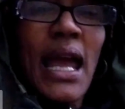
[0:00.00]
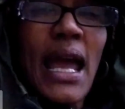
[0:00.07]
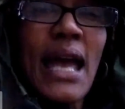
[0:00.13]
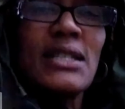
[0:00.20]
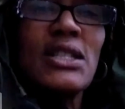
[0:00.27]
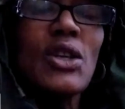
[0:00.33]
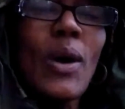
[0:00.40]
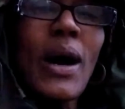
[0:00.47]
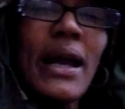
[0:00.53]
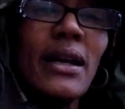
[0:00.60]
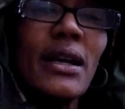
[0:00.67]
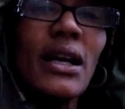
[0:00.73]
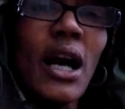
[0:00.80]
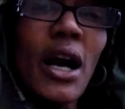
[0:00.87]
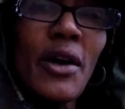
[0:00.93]
And so I
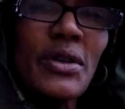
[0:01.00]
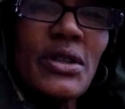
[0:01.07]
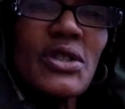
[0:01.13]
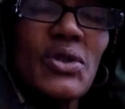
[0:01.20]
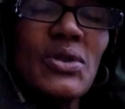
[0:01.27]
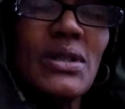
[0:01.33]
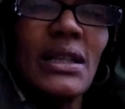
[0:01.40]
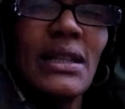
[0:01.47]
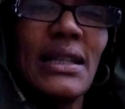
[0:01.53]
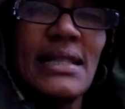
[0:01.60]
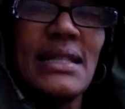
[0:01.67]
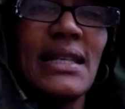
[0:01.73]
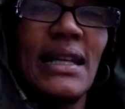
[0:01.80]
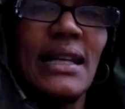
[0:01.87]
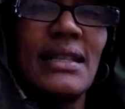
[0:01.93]
encourage you to
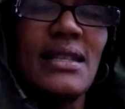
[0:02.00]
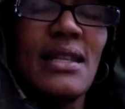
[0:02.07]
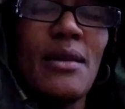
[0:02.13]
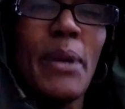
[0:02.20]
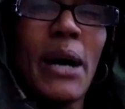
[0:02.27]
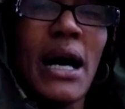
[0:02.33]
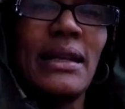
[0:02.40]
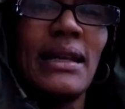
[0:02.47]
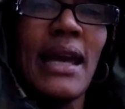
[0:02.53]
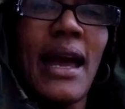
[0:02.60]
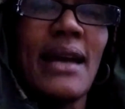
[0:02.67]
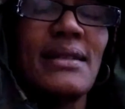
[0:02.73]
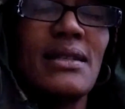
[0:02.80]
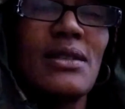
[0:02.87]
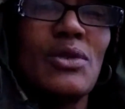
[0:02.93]
listen into the
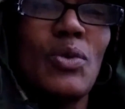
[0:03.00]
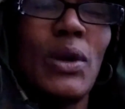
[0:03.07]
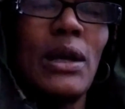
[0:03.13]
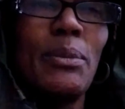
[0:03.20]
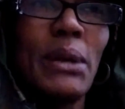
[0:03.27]
podcast this week,